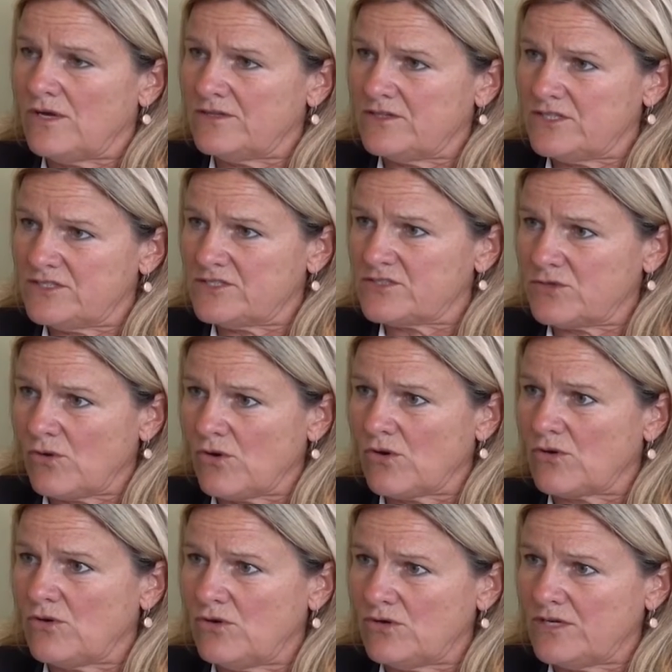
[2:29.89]
and the
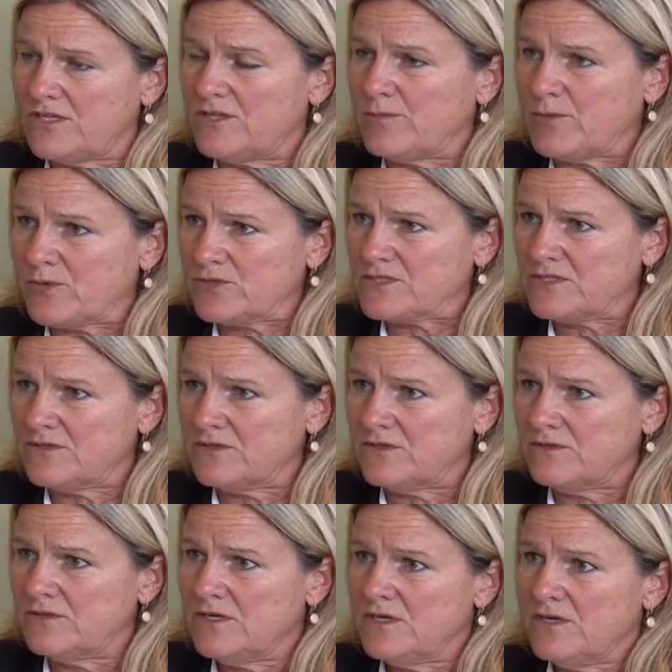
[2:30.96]
historical in the personal,
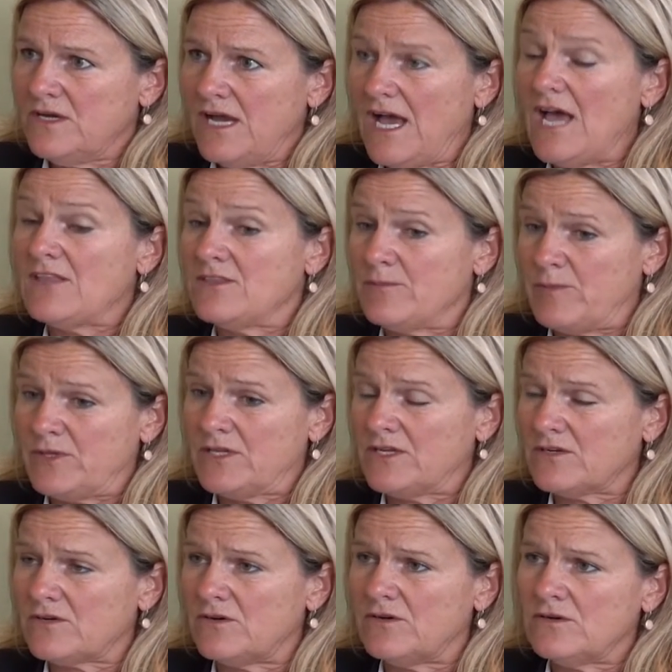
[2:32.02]
and the
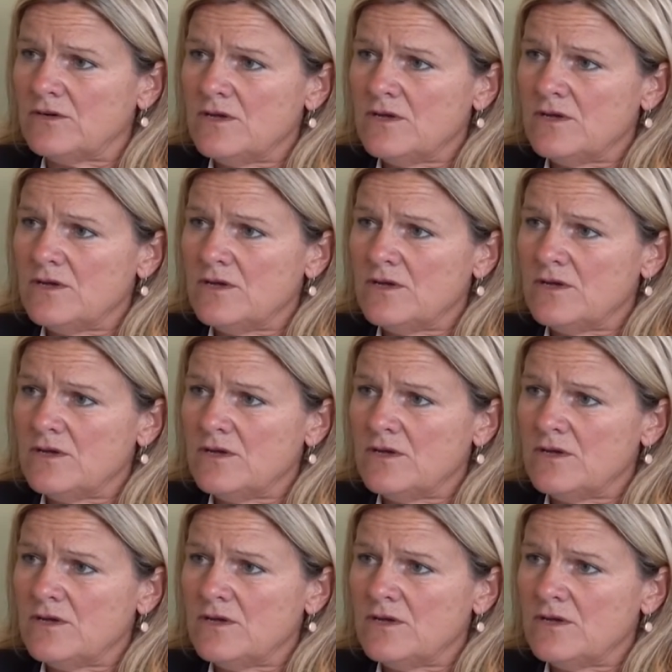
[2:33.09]
political.